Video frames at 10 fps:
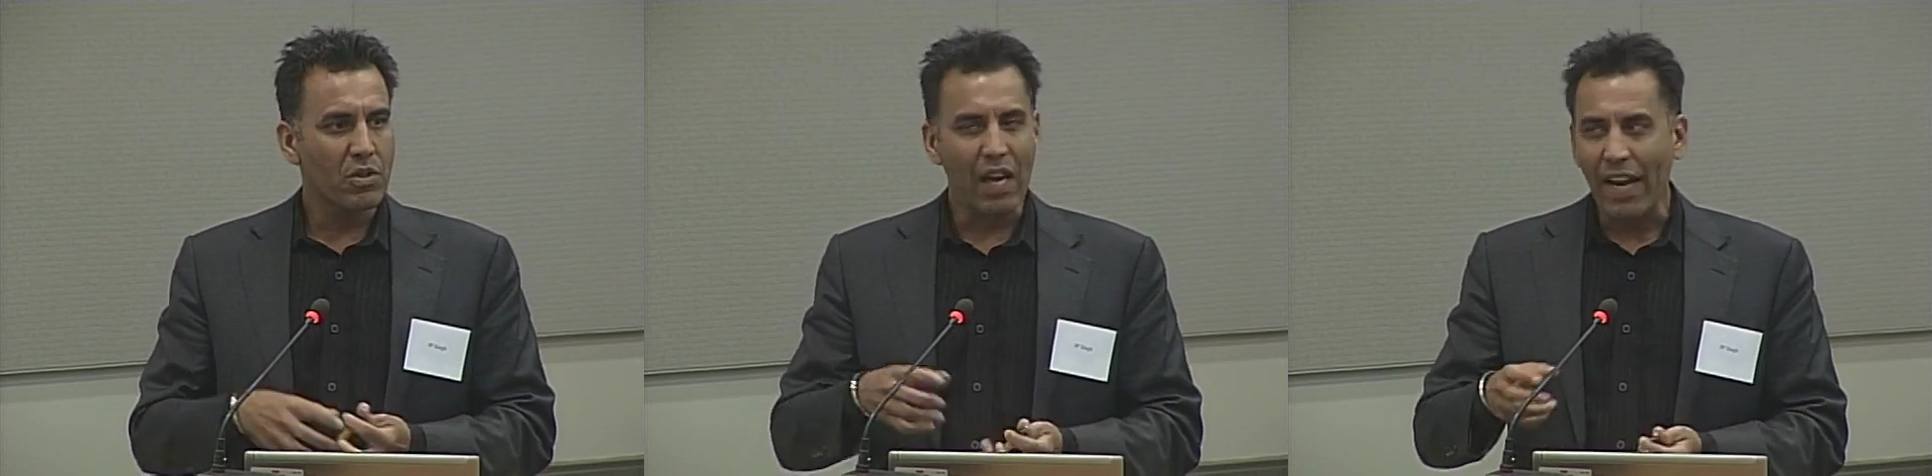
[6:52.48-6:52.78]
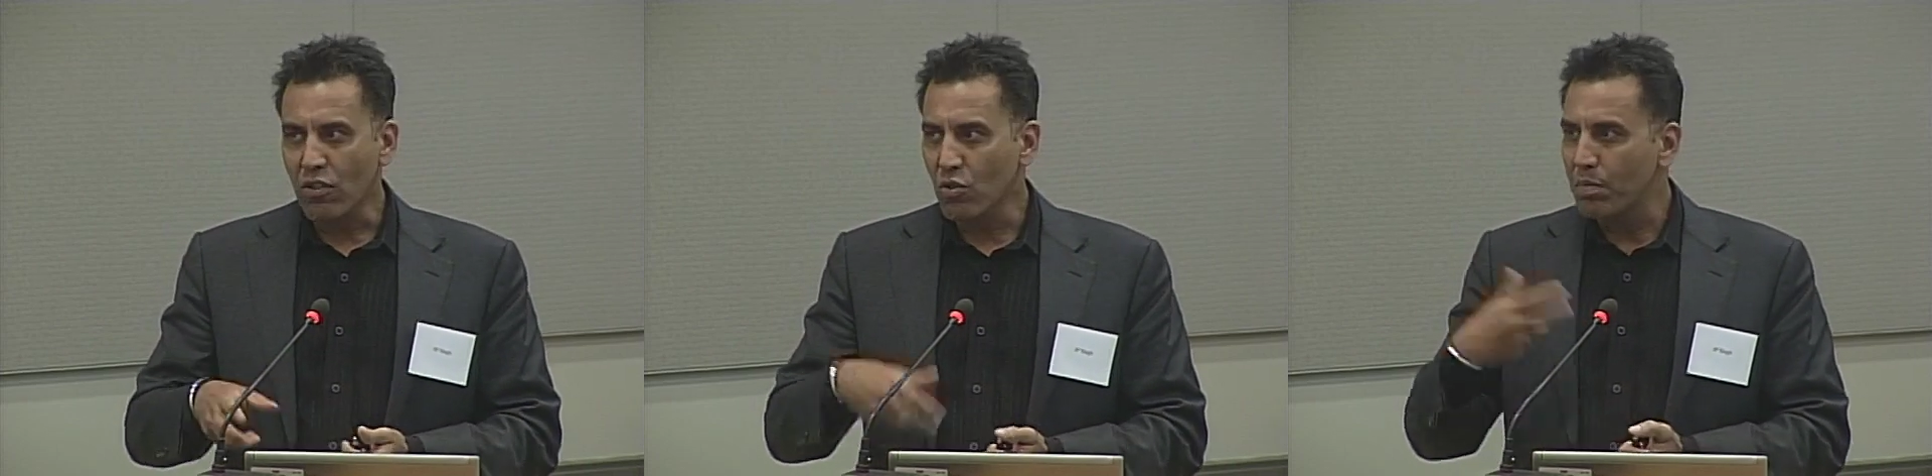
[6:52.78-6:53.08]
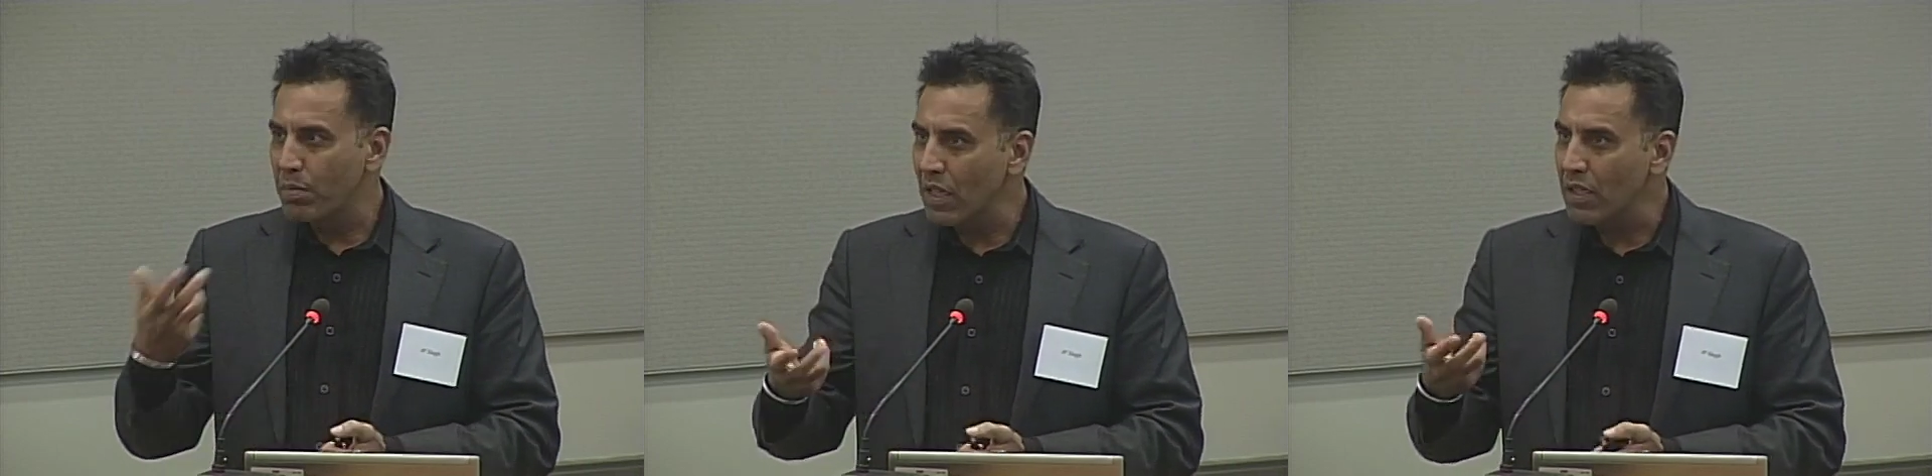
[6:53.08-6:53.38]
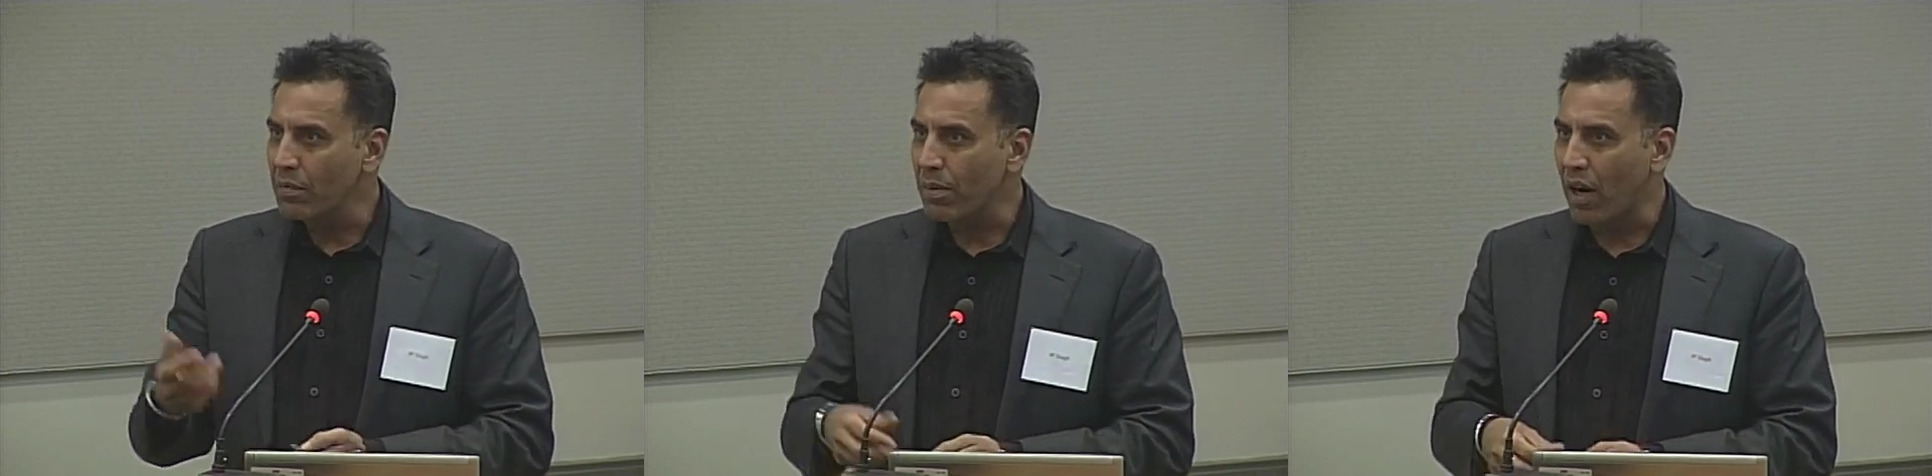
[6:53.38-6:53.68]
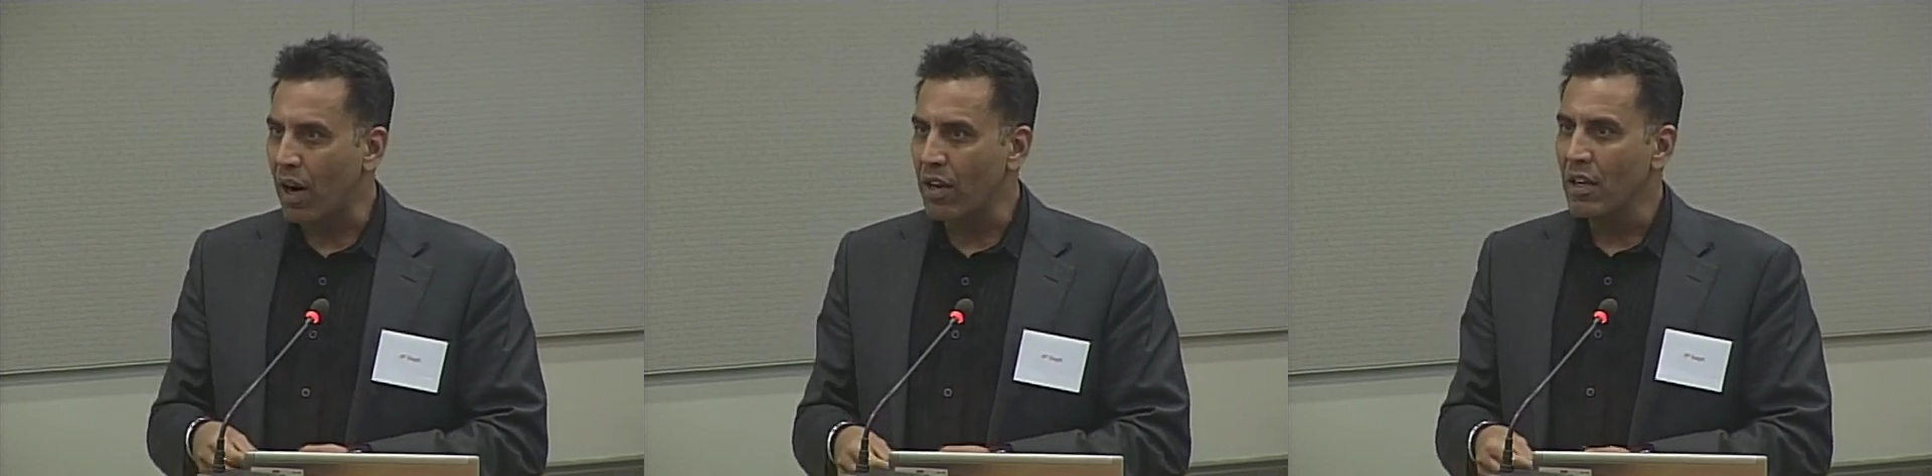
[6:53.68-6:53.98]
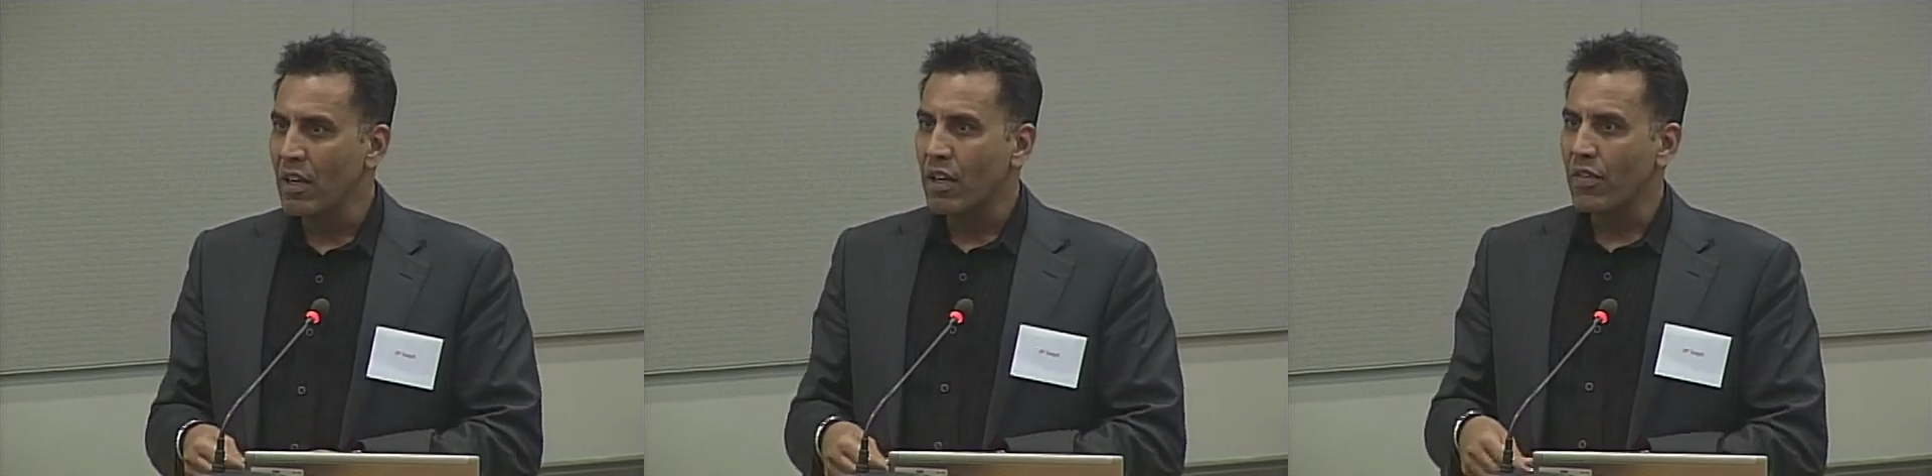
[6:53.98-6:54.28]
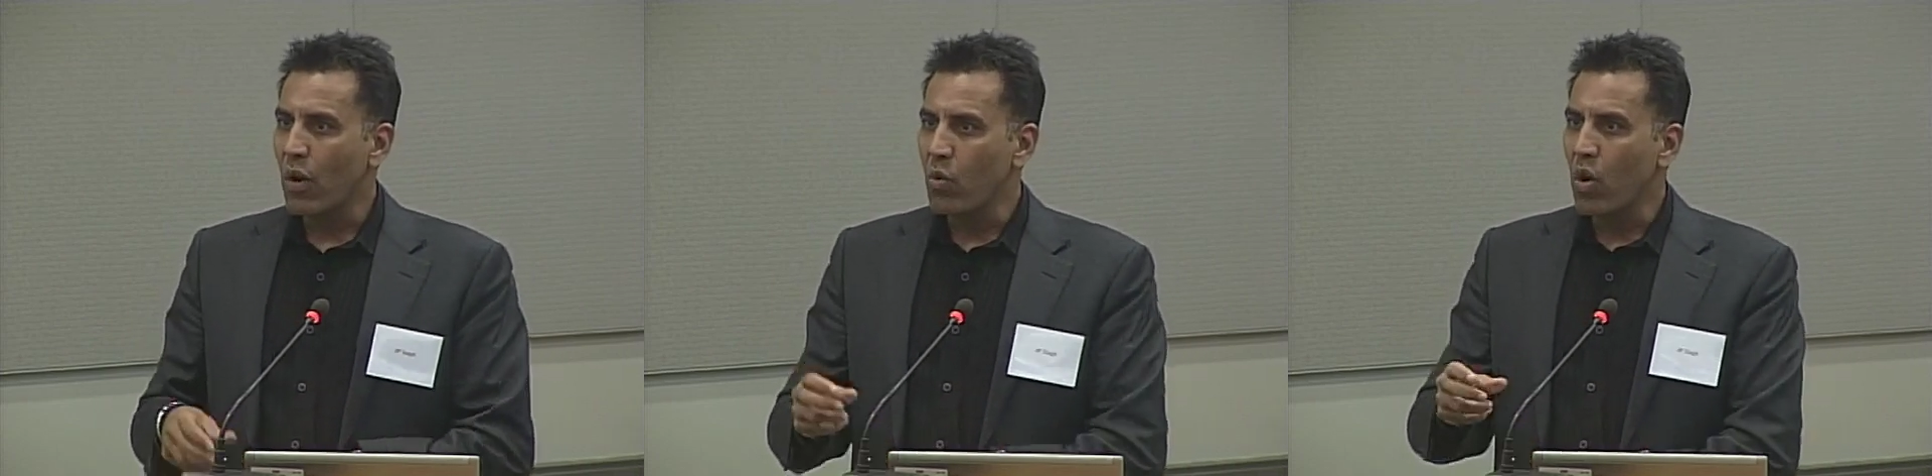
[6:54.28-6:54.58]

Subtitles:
I would like to build upon